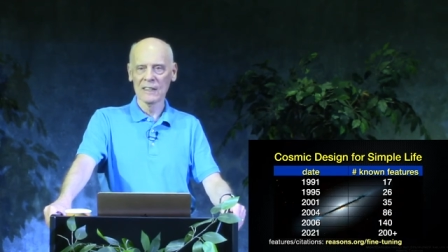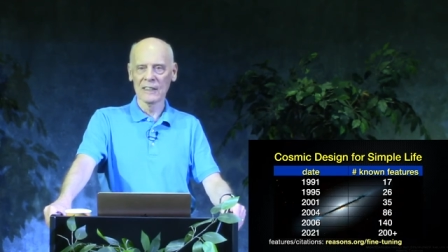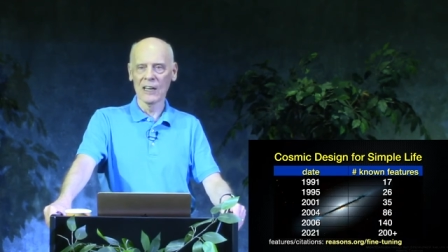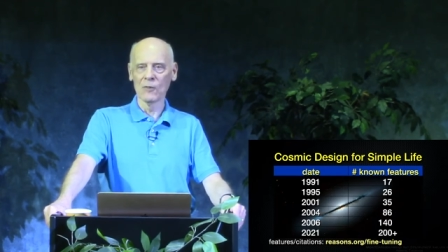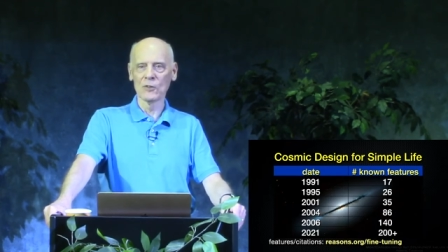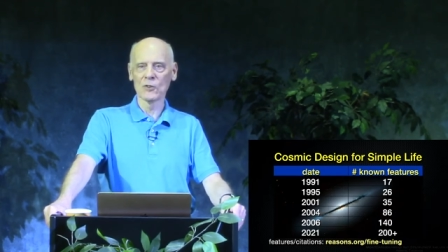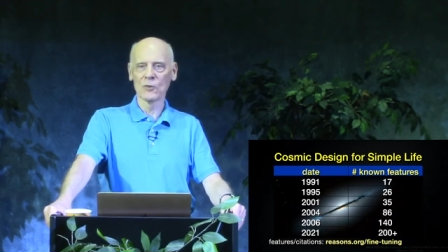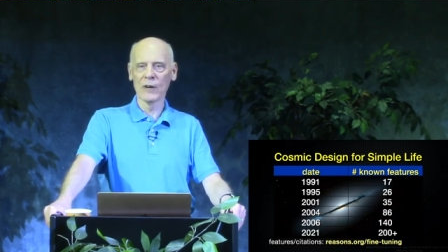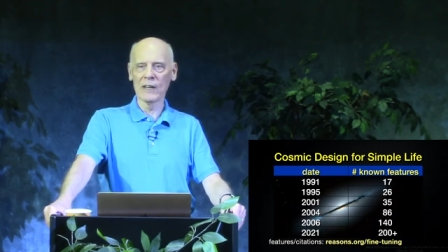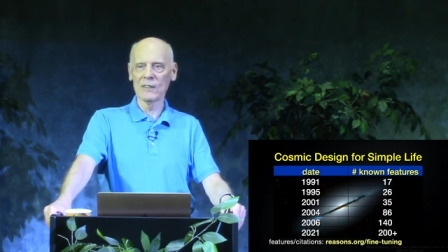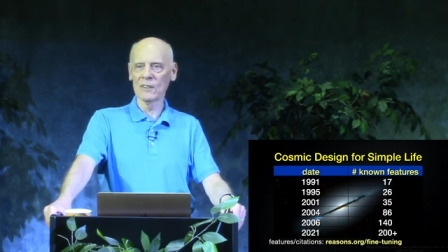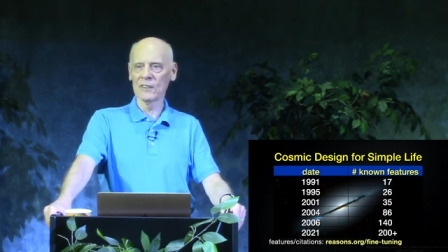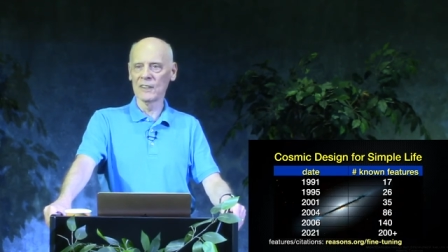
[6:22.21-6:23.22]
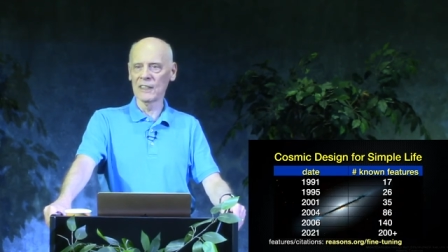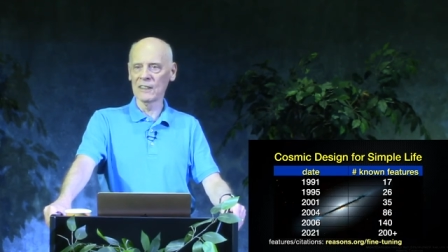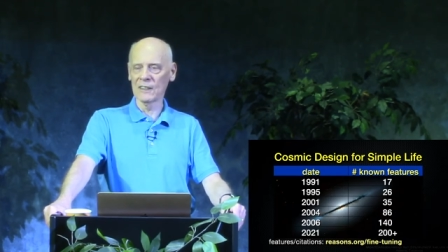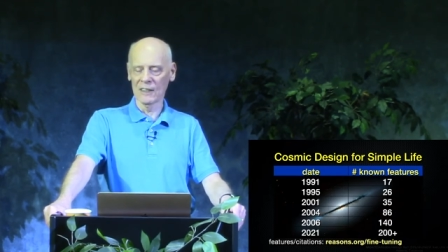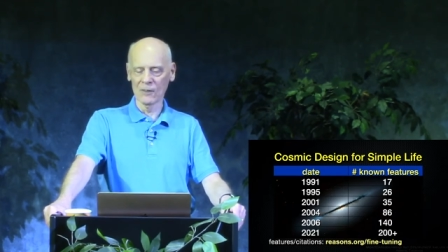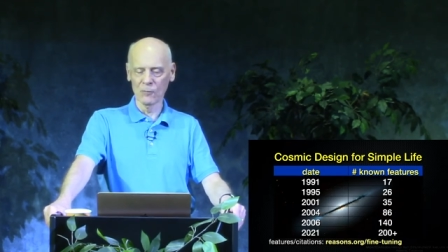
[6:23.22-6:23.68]
that was greater than
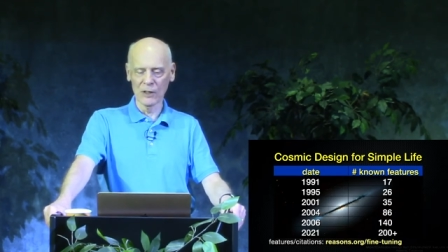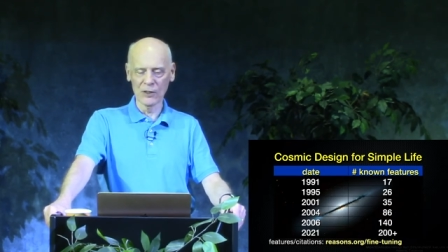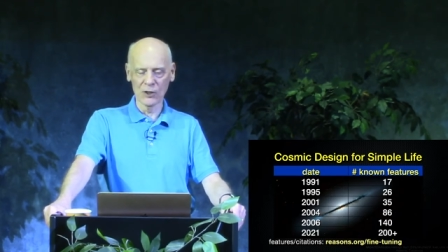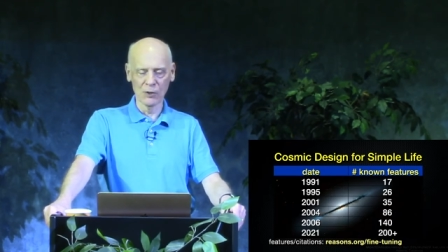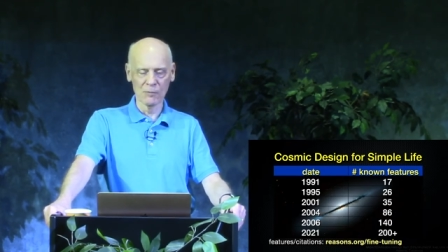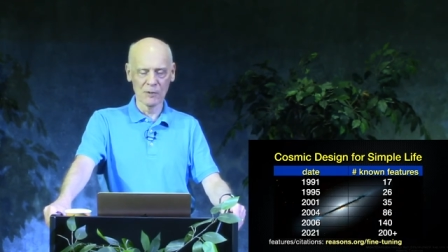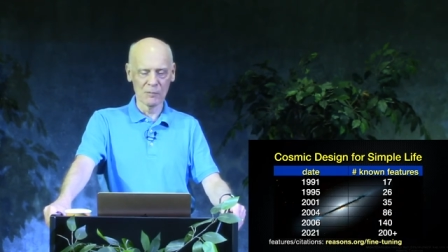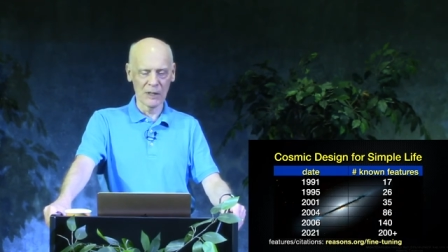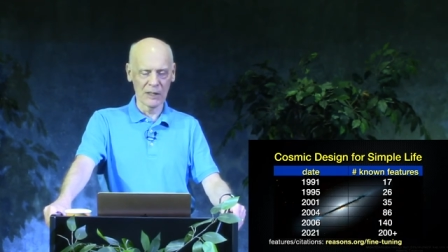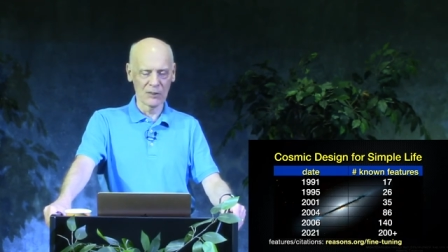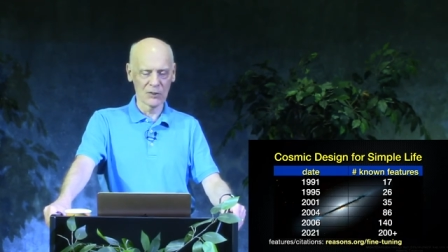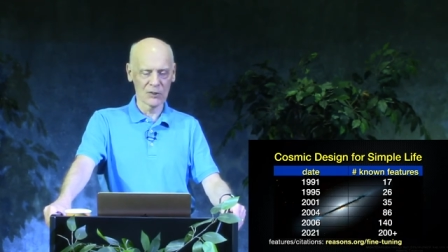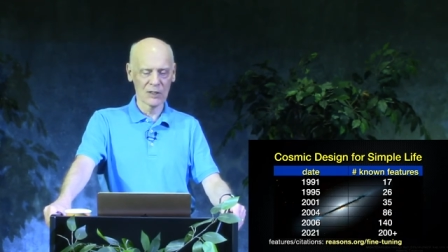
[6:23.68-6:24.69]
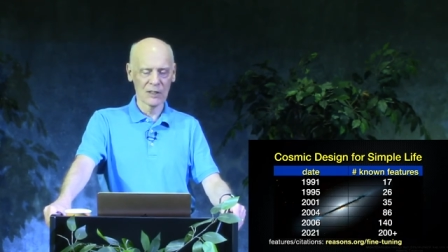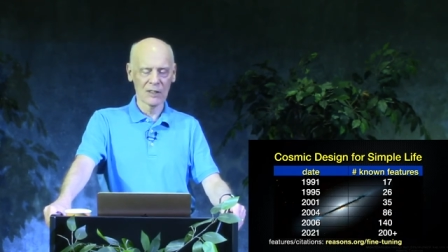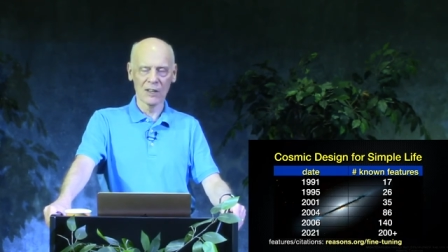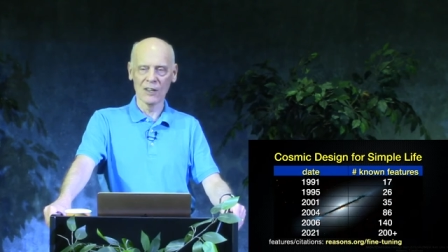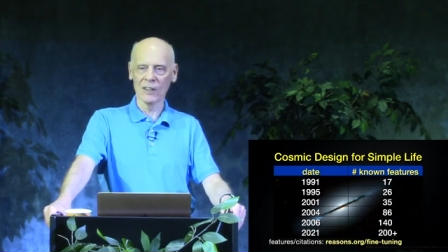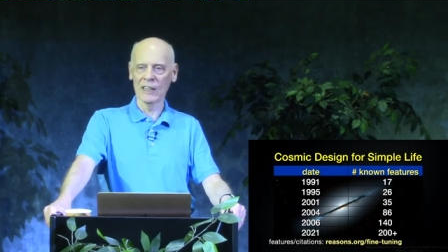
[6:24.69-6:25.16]
anything we human beings
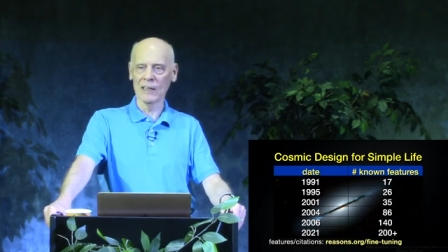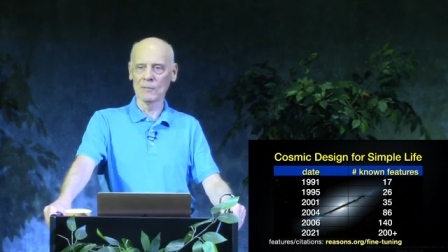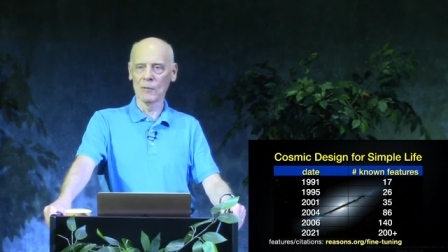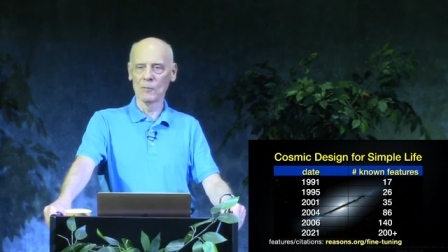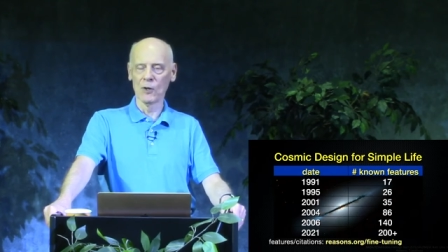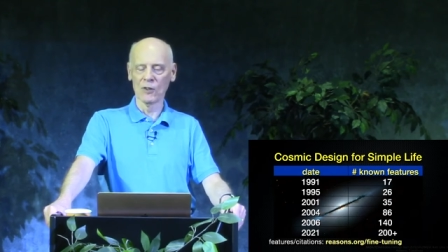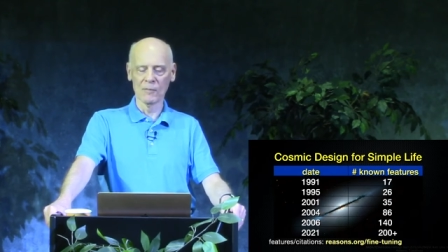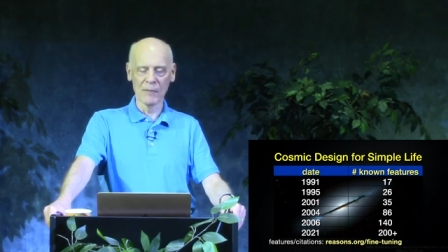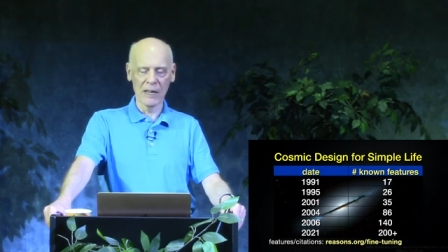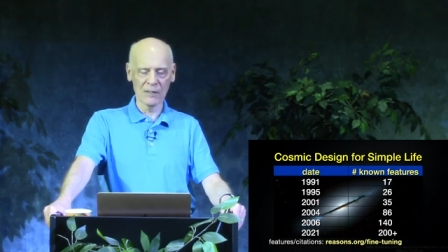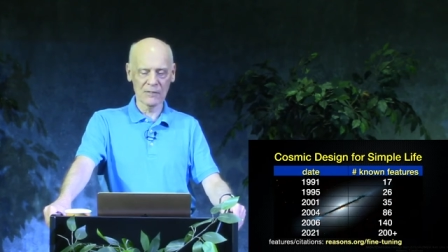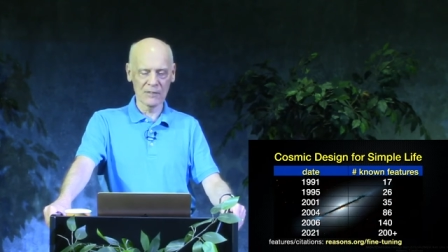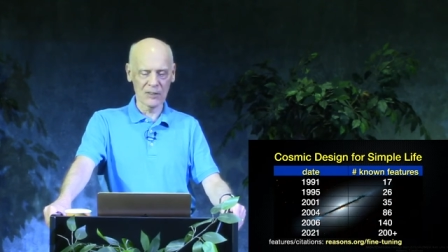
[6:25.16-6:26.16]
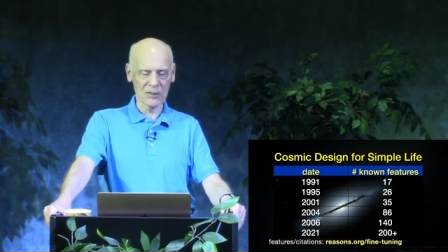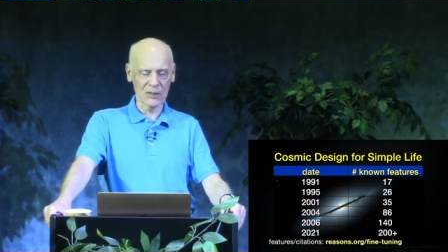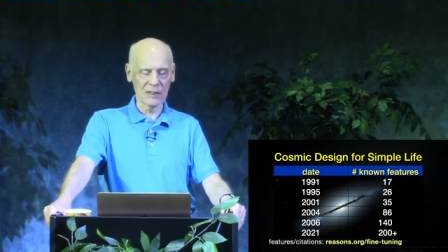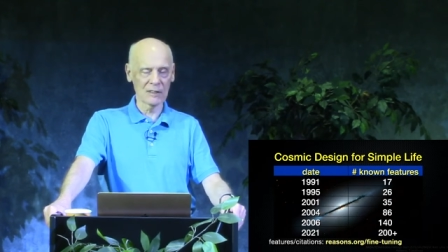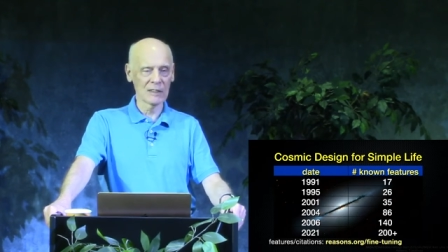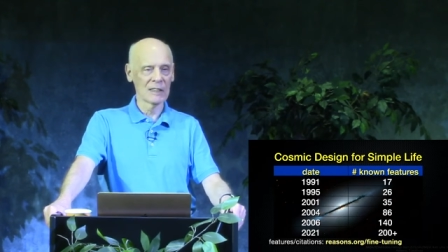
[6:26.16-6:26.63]
are capable of
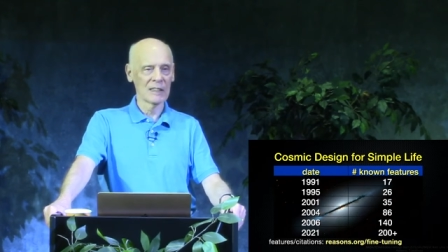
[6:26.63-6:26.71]
manifesting.